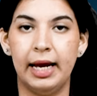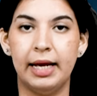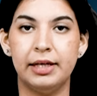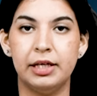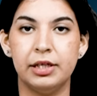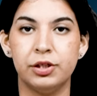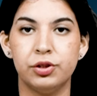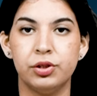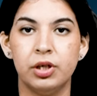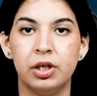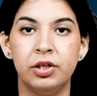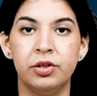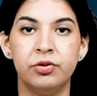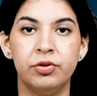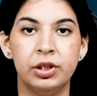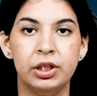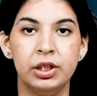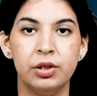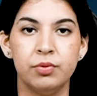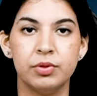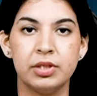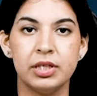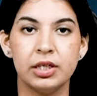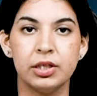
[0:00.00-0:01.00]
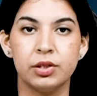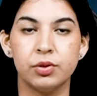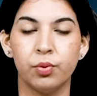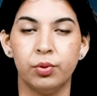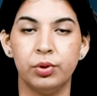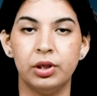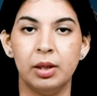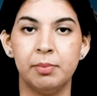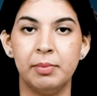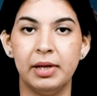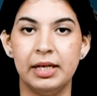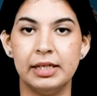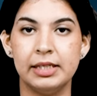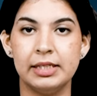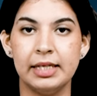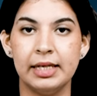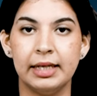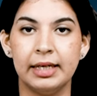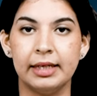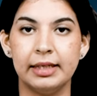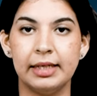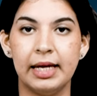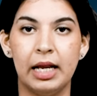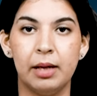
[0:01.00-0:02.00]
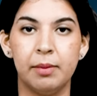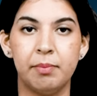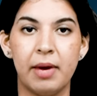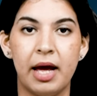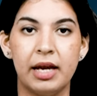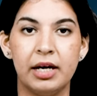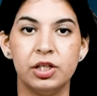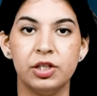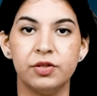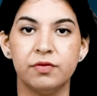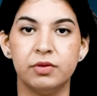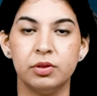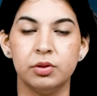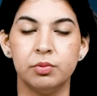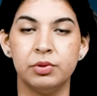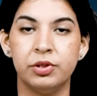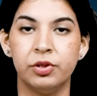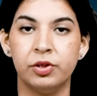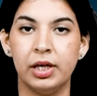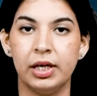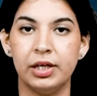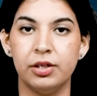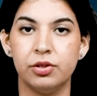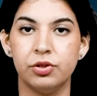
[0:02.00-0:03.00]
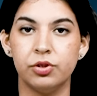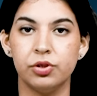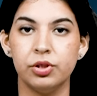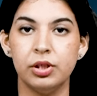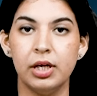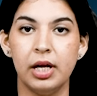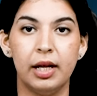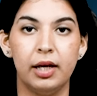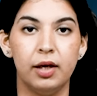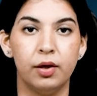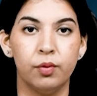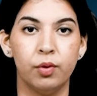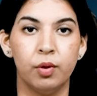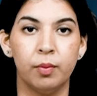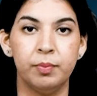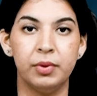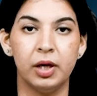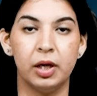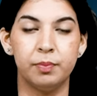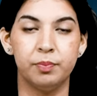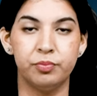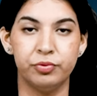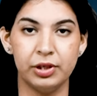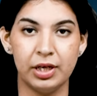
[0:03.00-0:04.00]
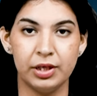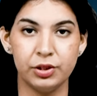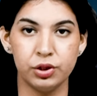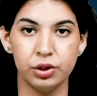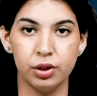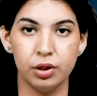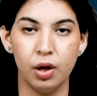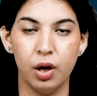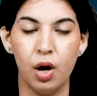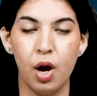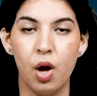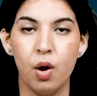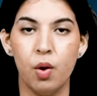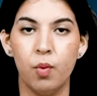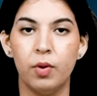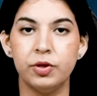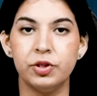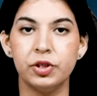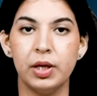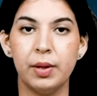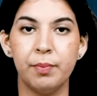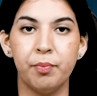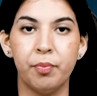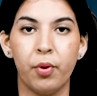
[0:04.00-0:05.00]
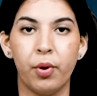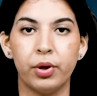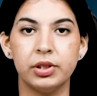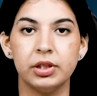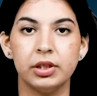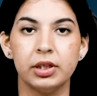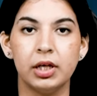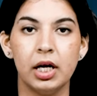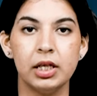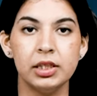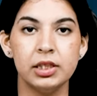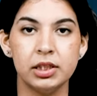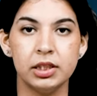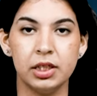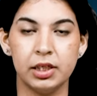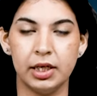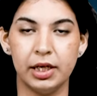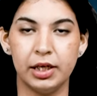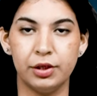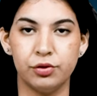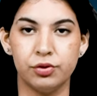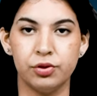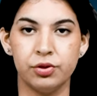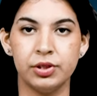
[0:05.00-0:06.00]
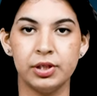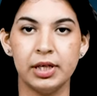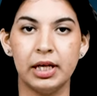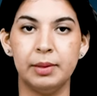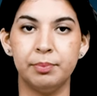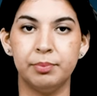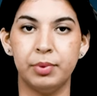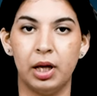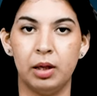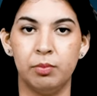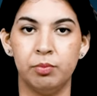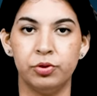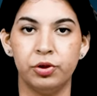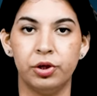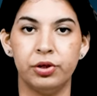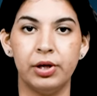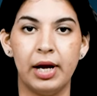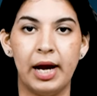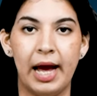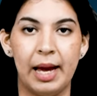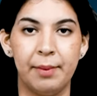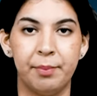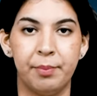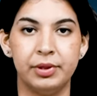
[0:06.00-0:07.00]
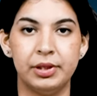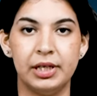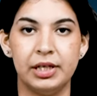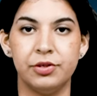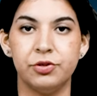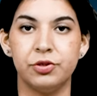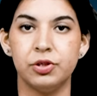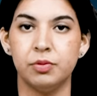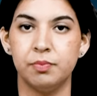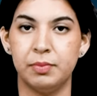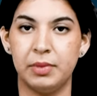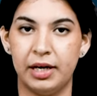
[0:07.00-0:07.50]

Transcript: Additionally, reducing sodium intake can help manage fluid retention and lower blood pressure, which are important considerations in pulmonary hypertension